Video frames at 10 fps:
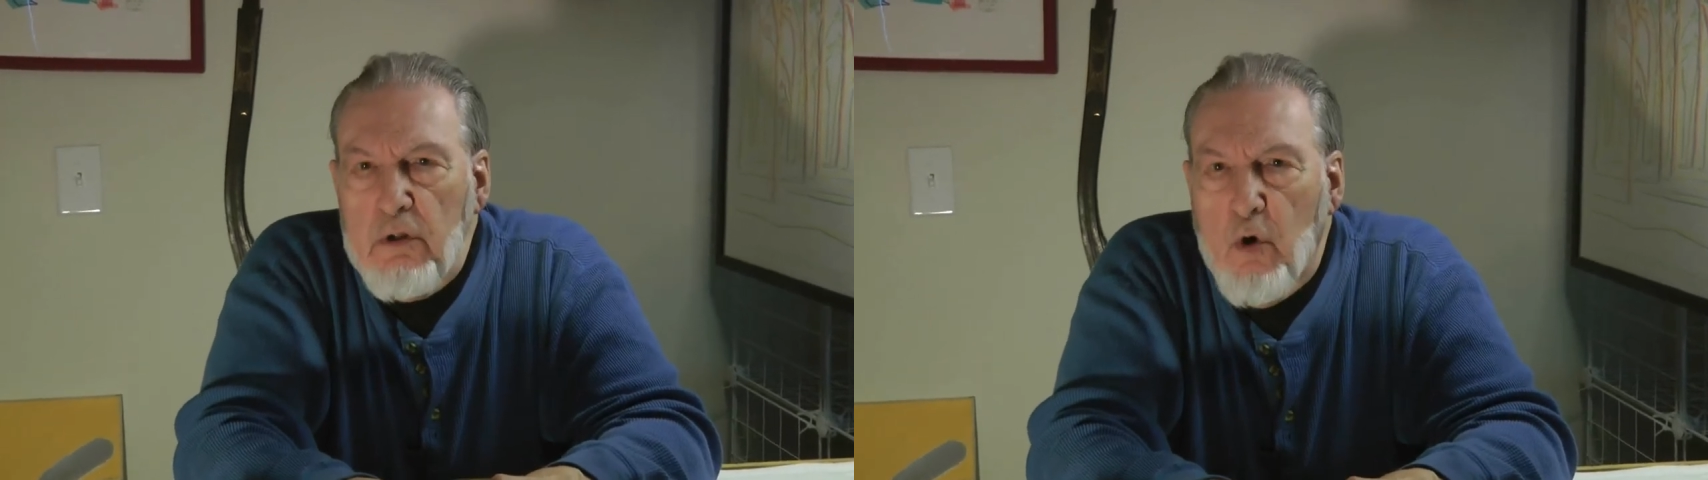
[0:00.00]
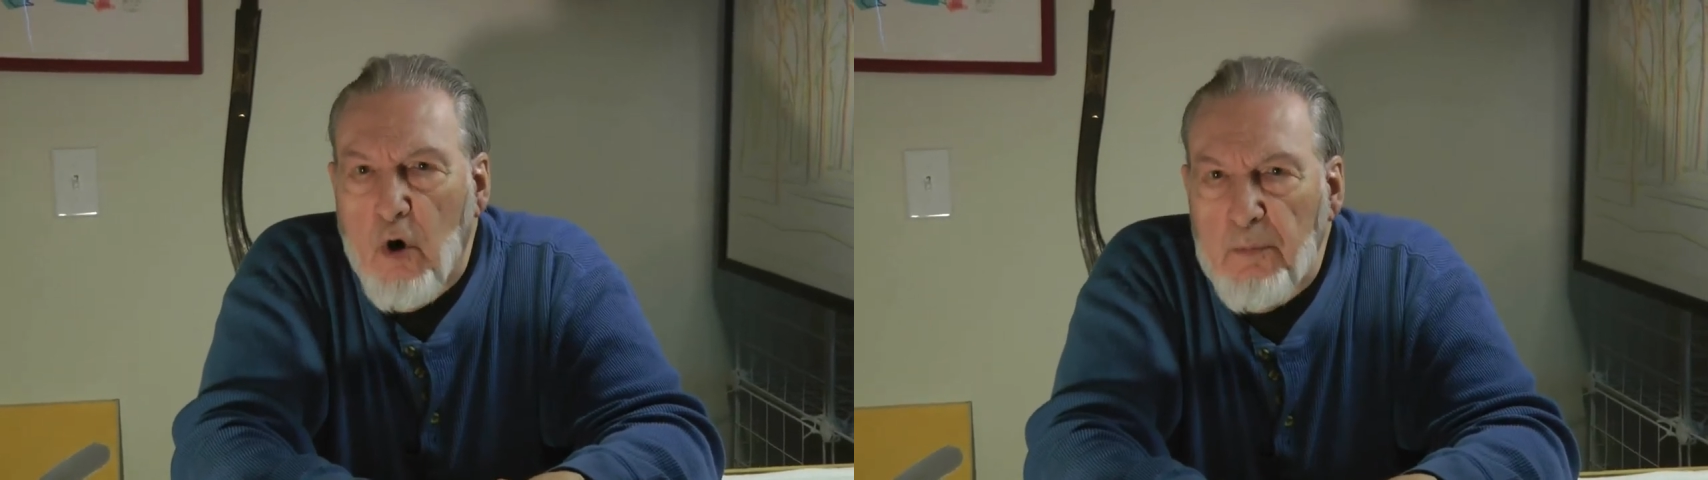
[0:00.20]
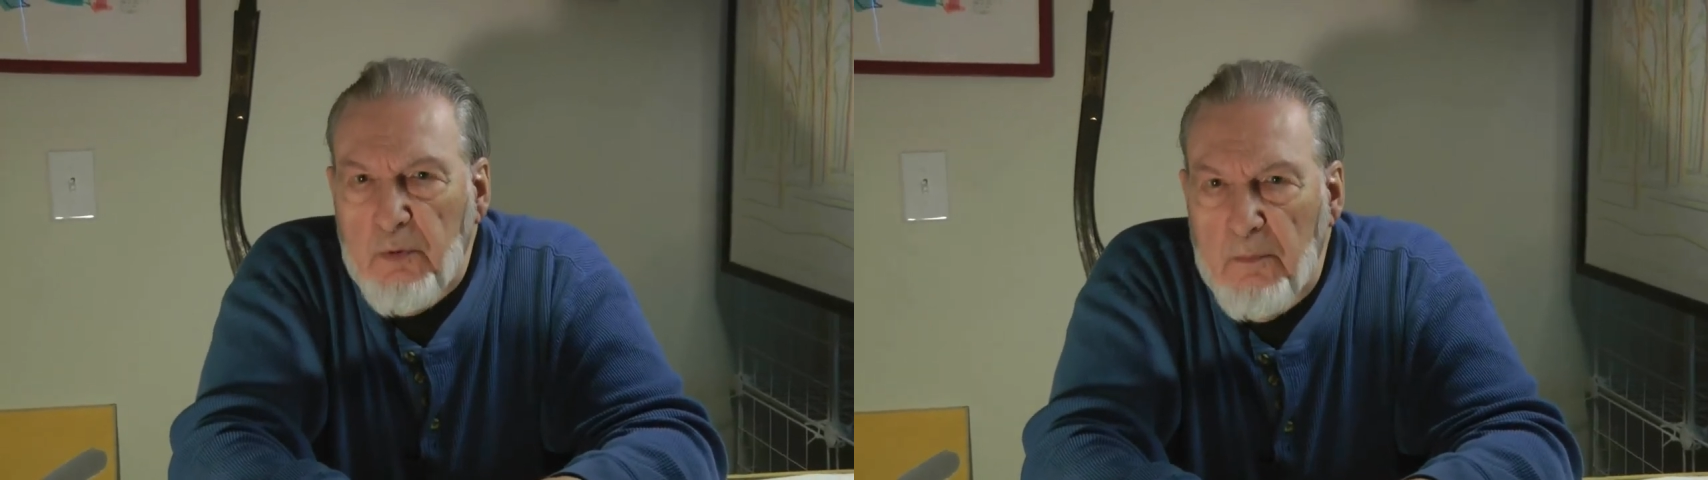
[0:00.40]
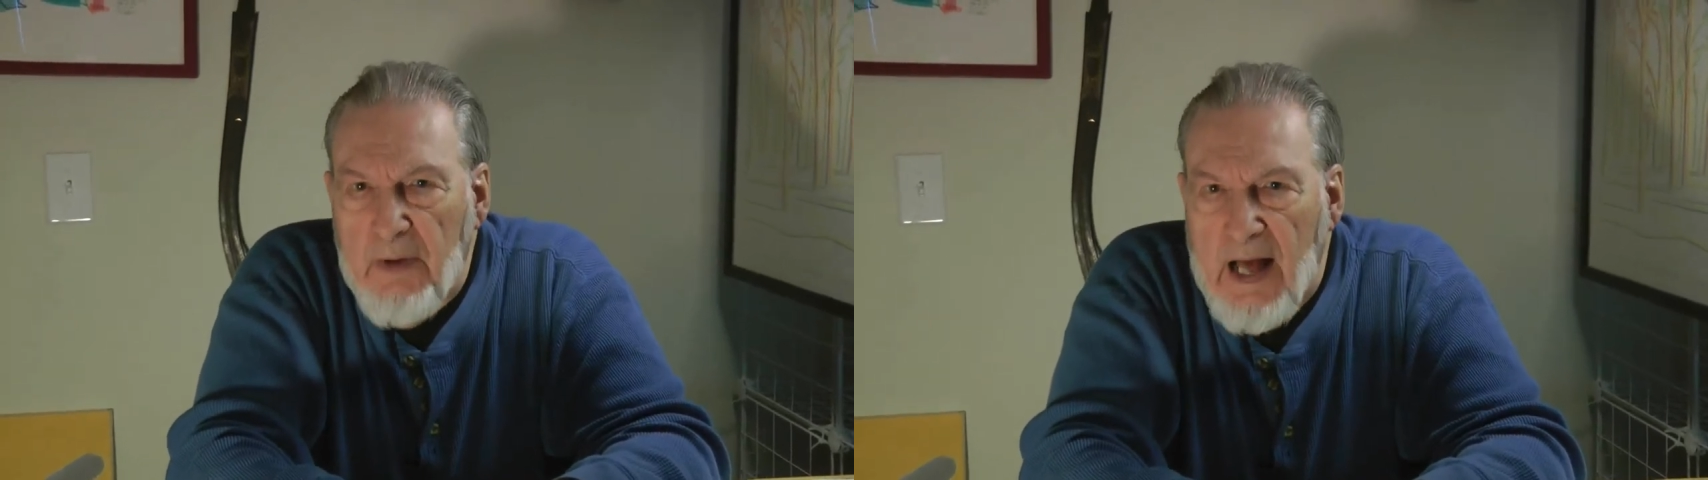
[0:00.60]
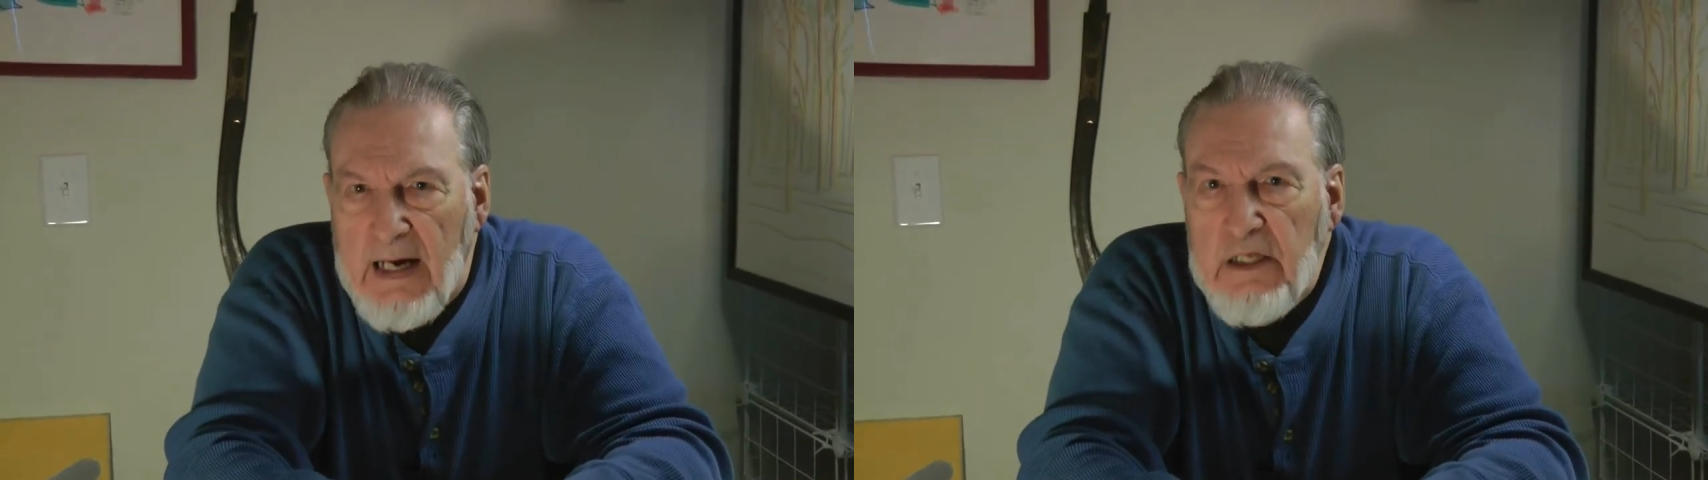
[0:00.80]
corporal
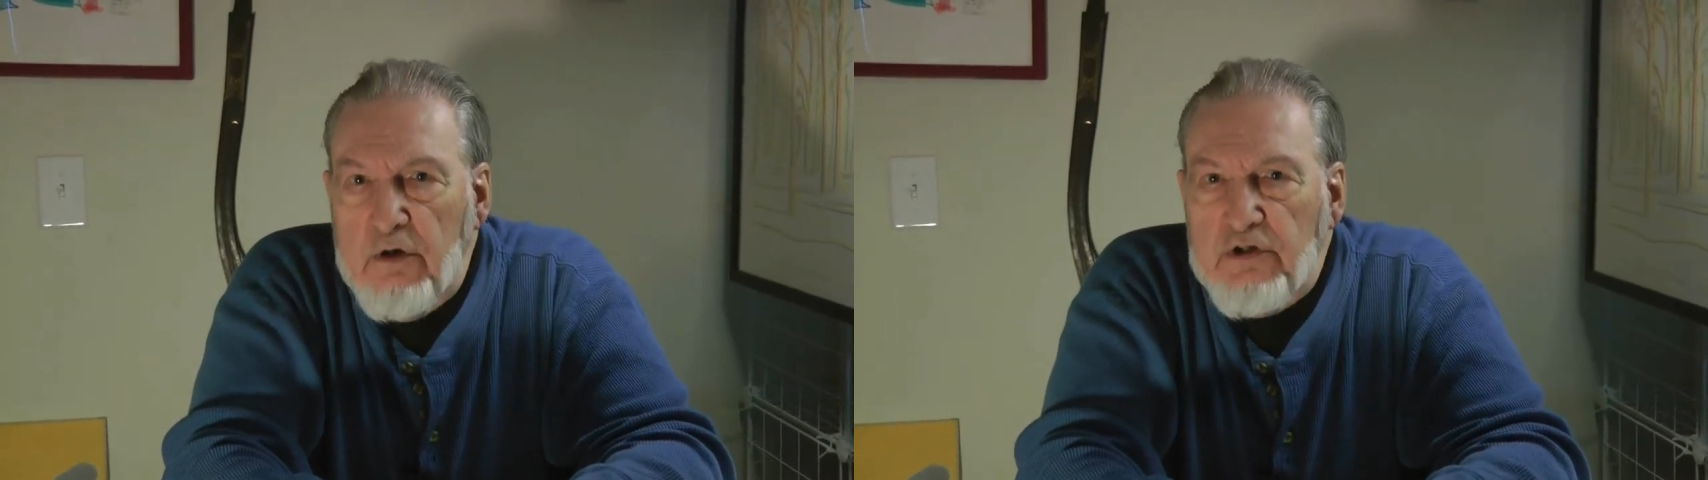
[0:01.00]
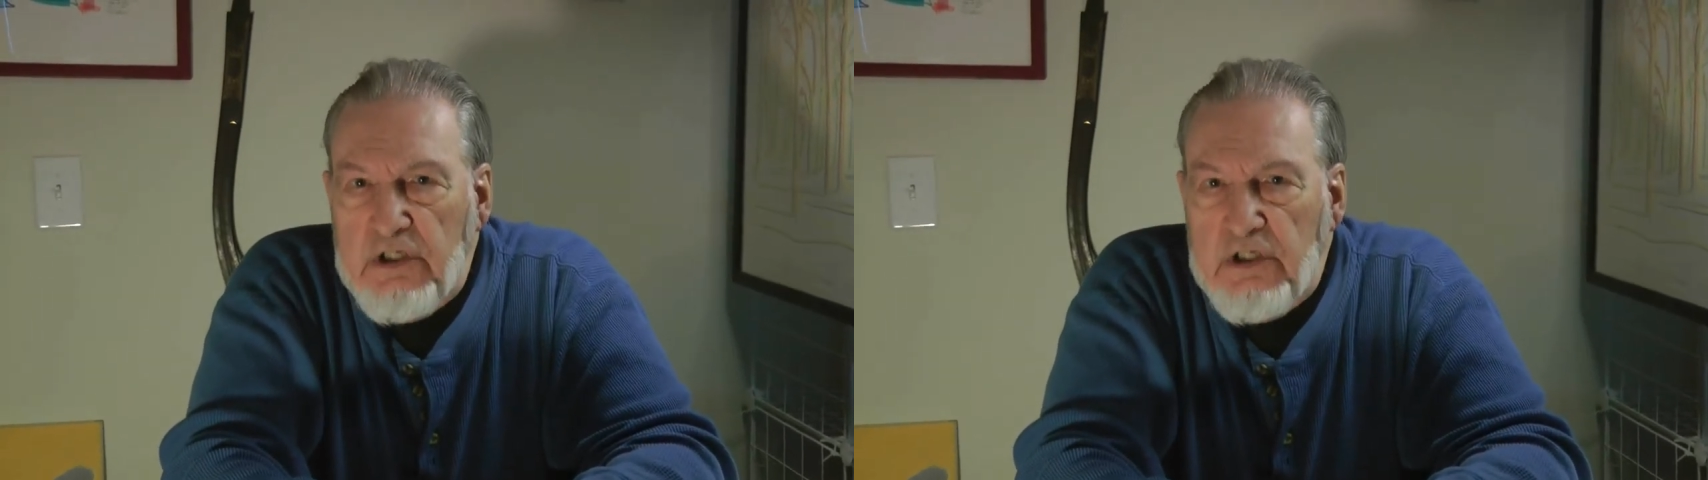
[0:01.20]
body, your